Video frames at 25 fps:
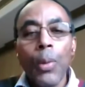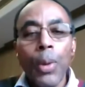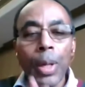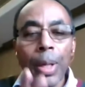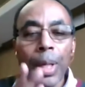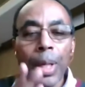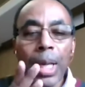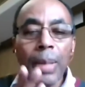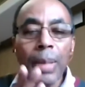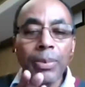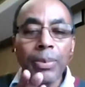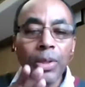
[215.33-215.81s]

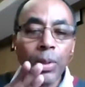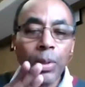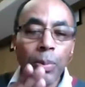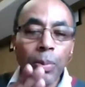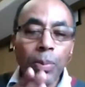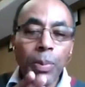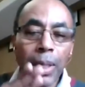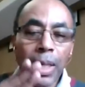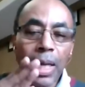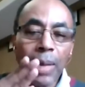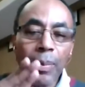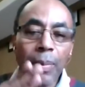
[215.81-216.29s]
When it comes to
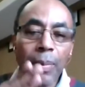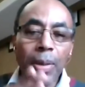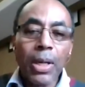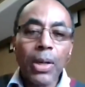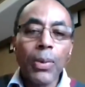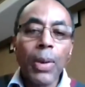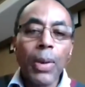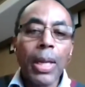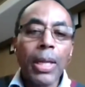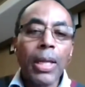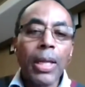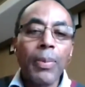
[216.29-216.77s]
becoming a
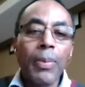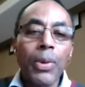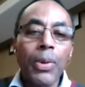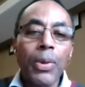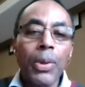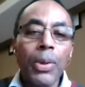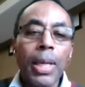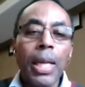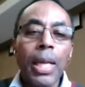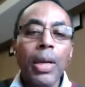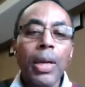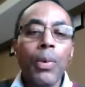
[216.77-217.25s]
great
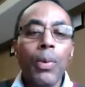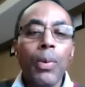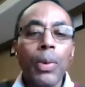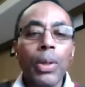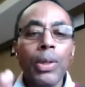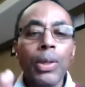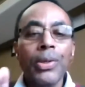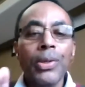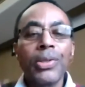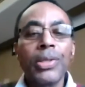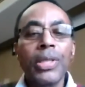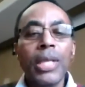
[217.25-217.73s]
communicator, when
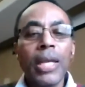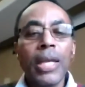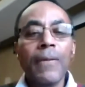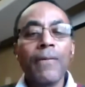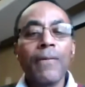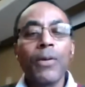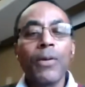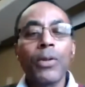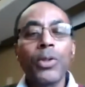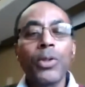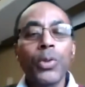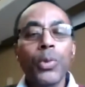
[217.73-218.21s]
you
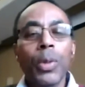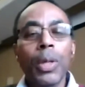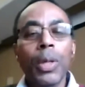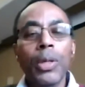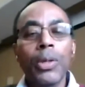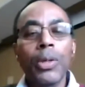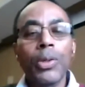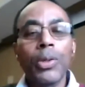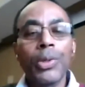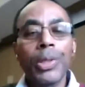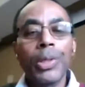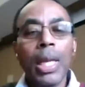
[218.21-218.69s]
seek first to
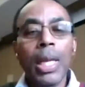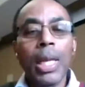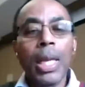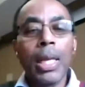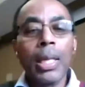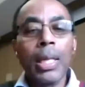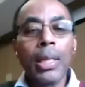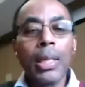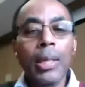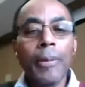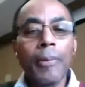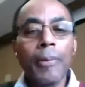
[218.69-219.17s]

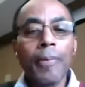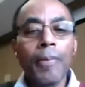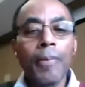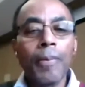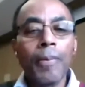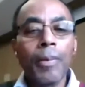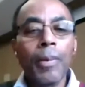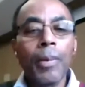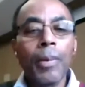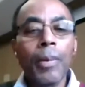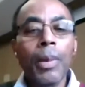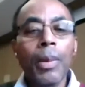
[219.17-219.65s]
understand,
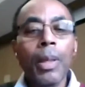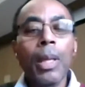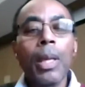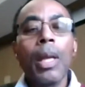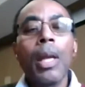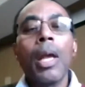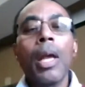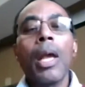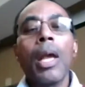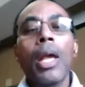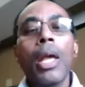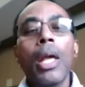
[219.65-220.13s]

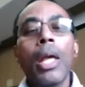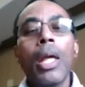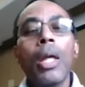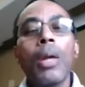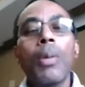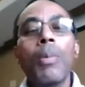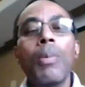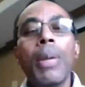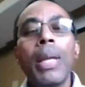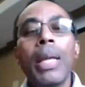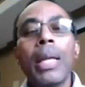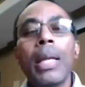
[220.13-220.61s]

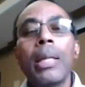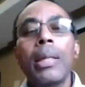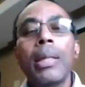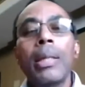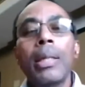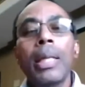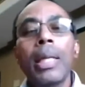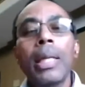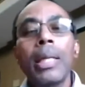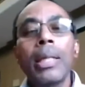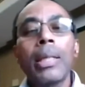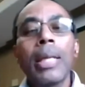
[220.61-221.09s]
it'll be
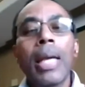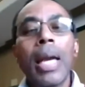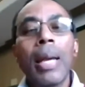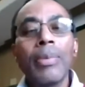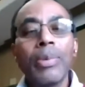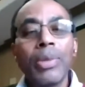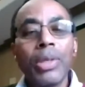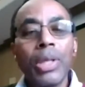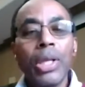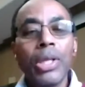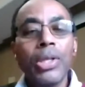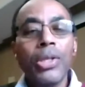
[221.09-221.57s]
10
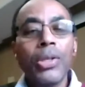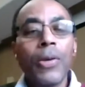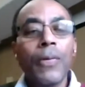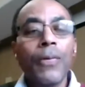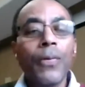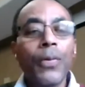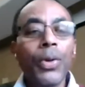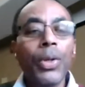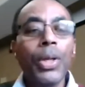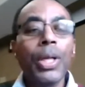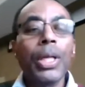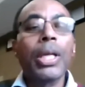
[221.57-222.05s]
times
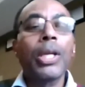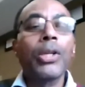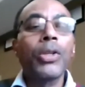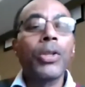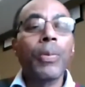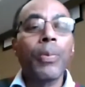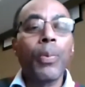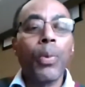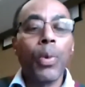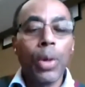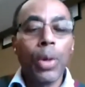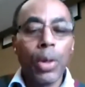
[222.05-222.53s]
easier for you to
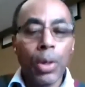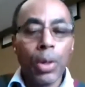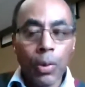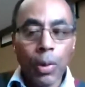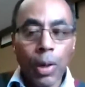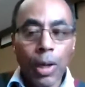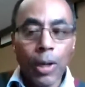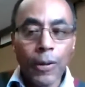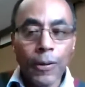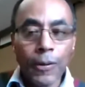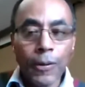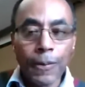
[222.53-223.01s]
get your point
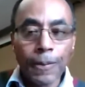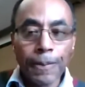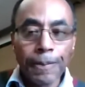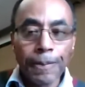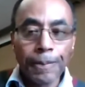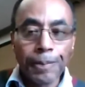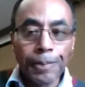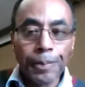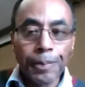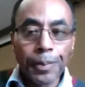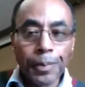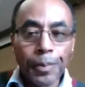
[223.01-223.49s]
across.
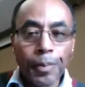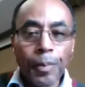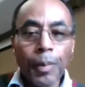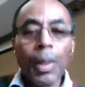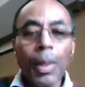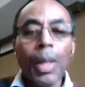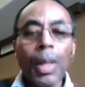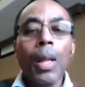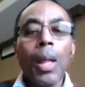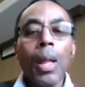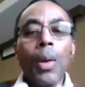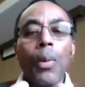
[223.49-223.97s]

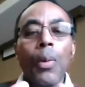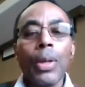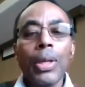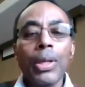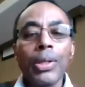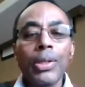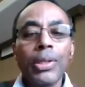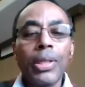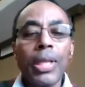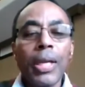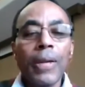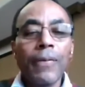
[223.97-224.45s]

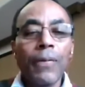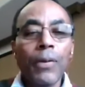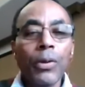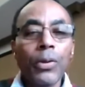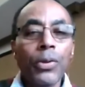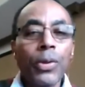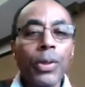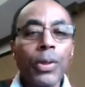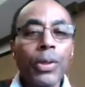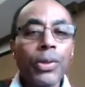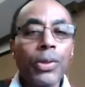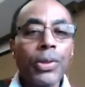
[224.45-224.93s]
When you seek
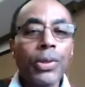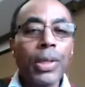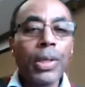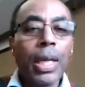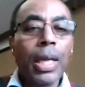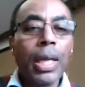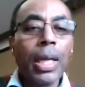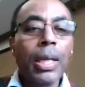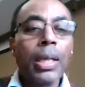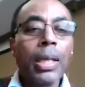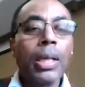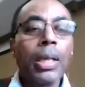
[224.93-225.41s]
first to
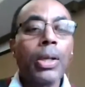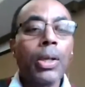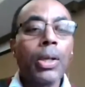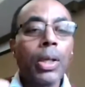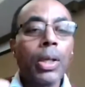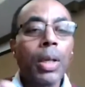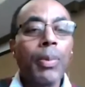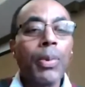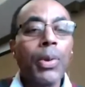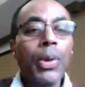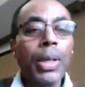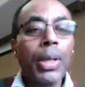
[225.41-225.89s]
understand,
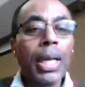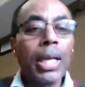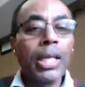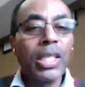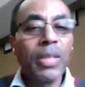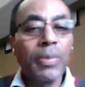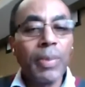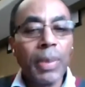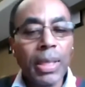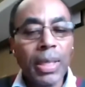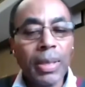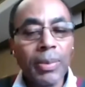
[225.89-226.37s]
your
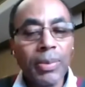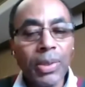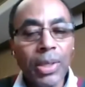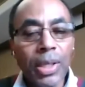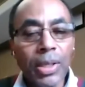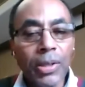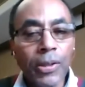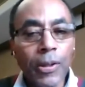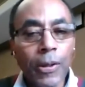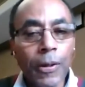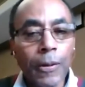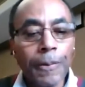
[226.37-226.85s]
communication
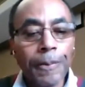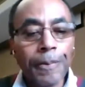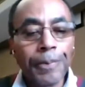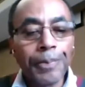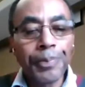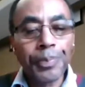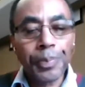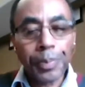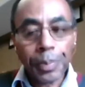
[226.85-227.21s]
becomes easier.